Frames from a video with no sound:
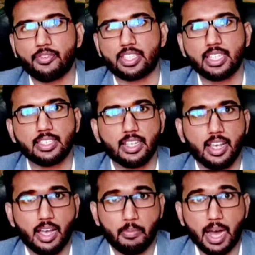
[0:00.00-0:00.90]
which is
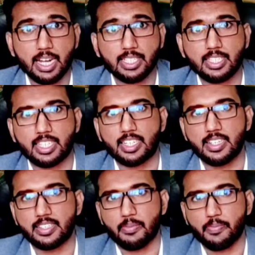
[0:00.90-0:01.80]
Marxist
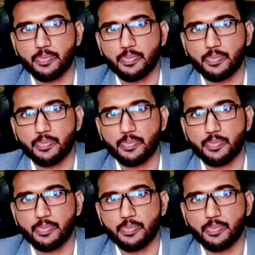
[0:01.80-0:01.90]
criticism.